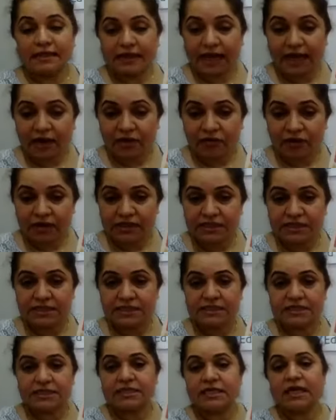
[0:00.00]

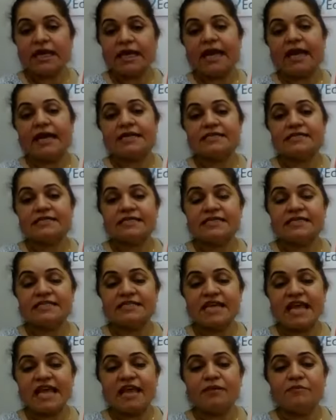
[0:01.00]
carrots as the
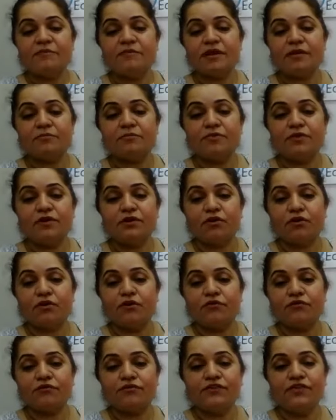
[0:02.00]
same number
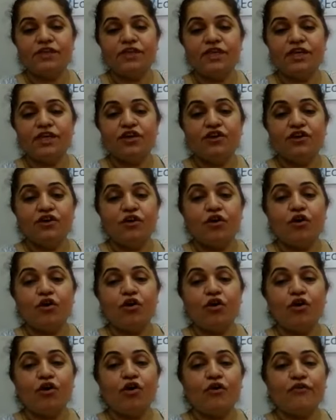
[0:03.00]
of the
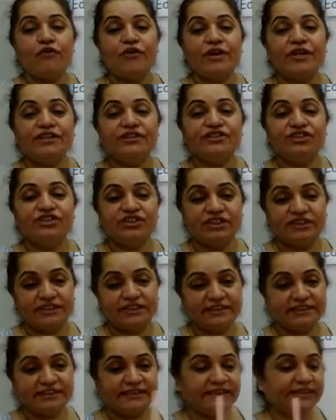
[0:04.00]

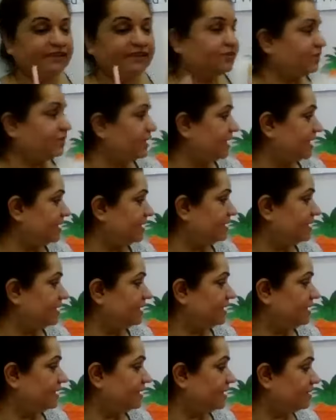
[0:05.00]
oranges is, right?
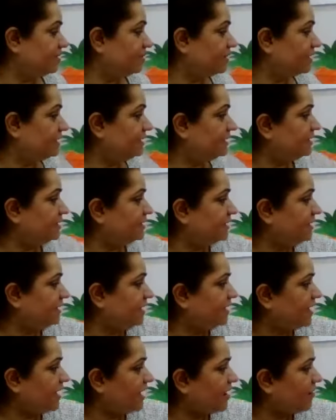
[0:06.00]
Now you can
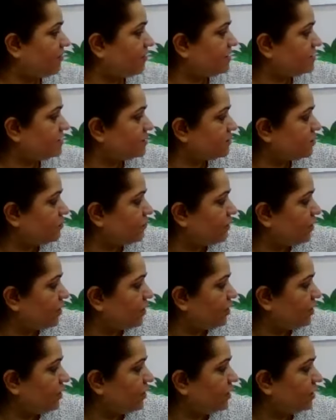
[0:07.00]
see carrots over
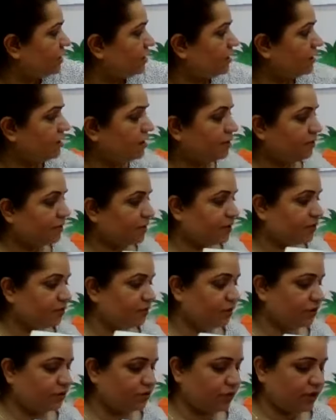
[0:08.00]
here, but you
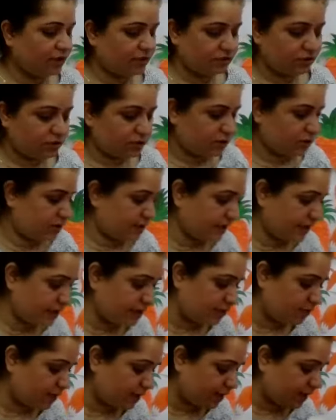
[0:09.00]
are going to
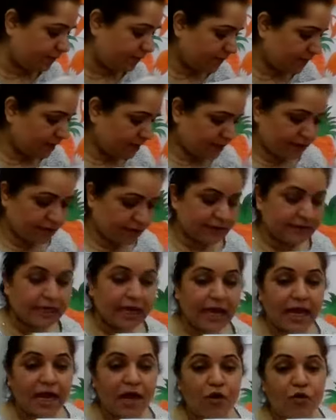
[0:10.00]
tell me that
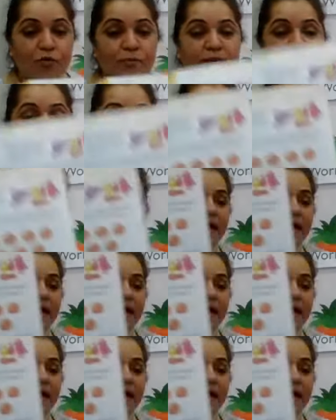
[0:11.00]
how many